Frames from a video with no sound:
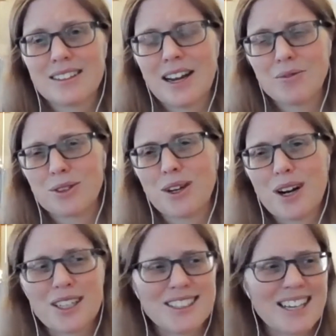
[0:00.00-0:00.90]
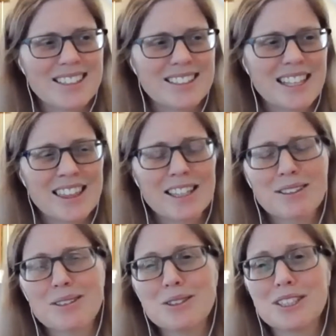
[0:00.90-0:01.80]
After all, as
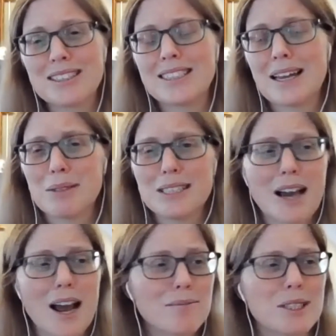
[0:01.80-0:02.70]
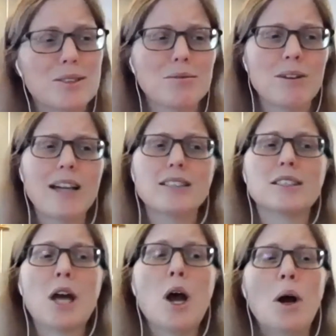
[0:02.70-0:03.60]
theologian Debie Thomas
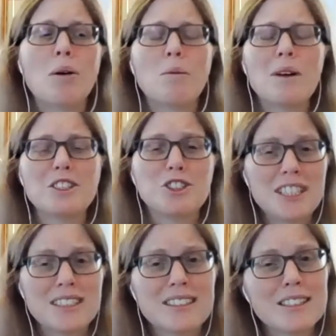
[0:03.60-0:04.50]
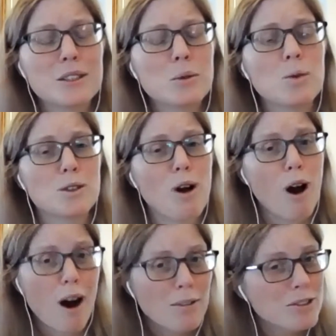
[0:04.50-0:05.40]
writes, what Jesus was
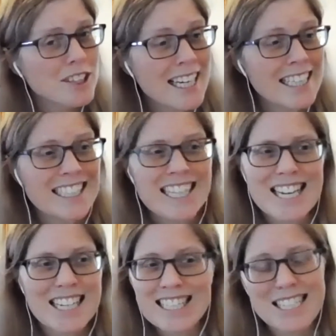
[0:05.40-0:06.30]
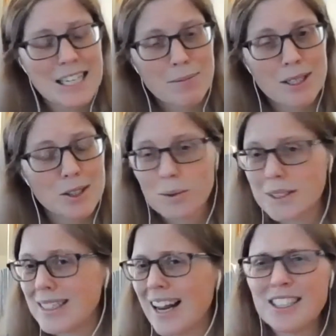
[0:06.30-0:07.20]
offering Nicodemus
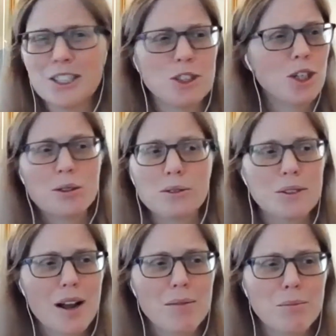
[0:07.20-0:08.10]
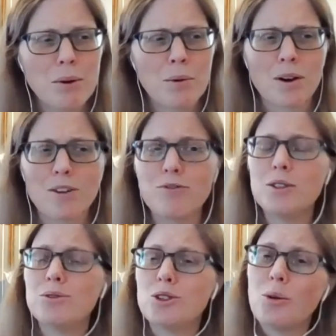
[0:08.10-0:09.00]
was not a tune up or a
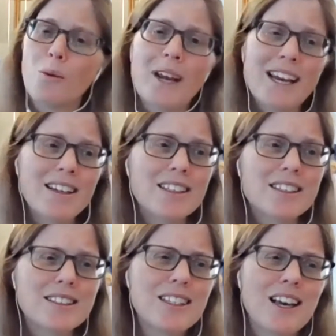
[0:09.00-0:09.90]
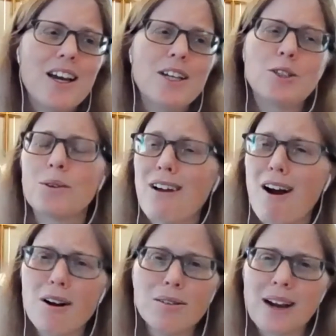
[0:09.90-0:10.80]
few tweaks to an
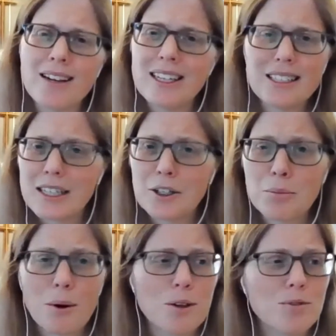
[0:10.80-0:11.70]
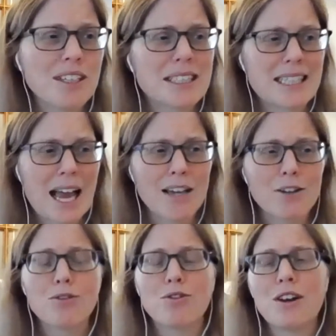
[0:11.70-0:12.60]
already near perfect
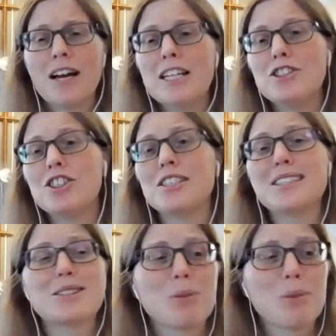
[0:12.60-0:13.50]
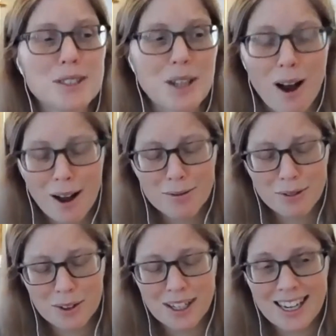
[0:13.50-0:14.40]
life. Jesus was
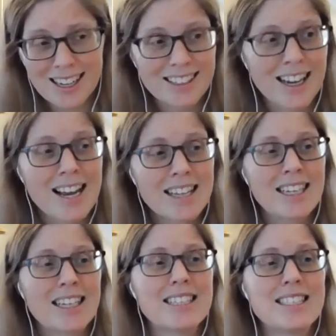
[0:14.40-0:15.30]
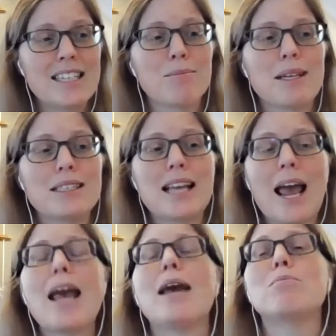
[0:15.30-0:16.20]
offering Nicodemus
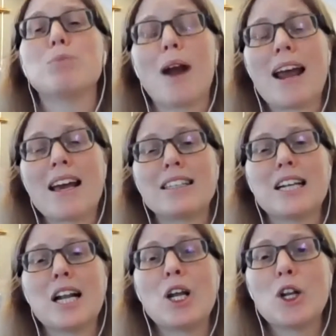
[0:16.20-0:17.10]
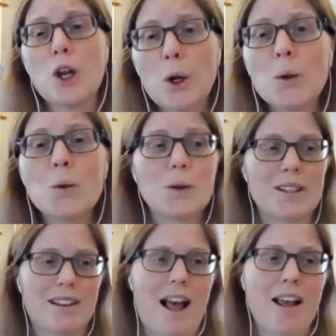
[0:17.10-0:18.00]
a brand new
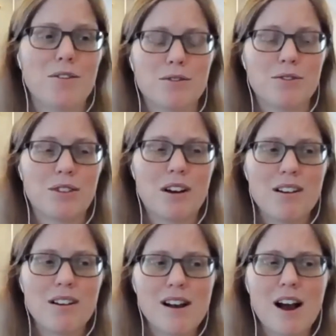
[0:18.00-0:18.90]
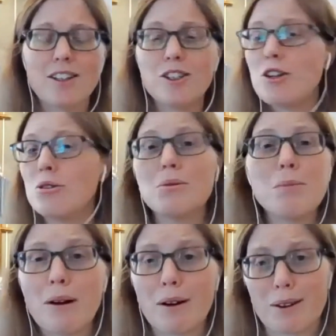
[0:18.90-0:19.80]
life, a new
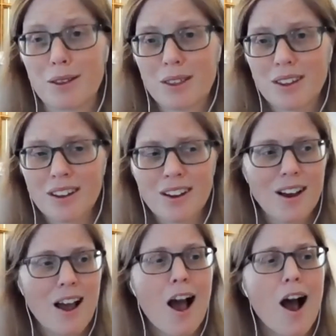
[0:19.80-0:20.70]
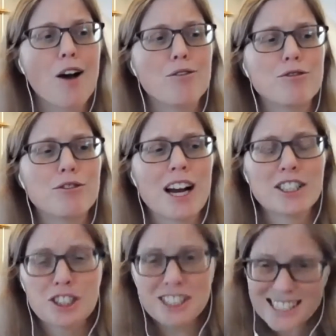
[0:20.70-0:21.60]
birth, a
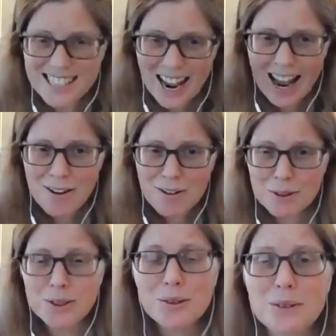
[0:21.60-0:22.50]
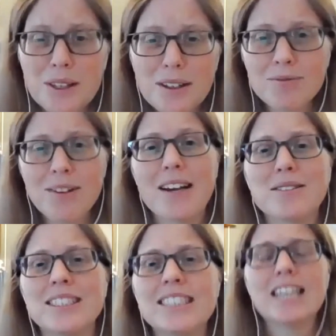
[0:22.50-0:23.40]
fresh down to the
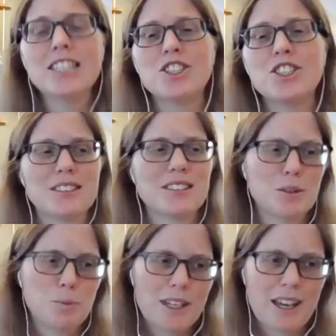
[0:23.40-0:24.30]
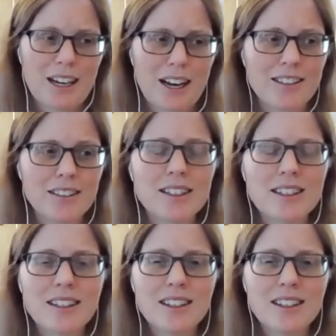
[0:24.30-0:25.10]
foundations beginning.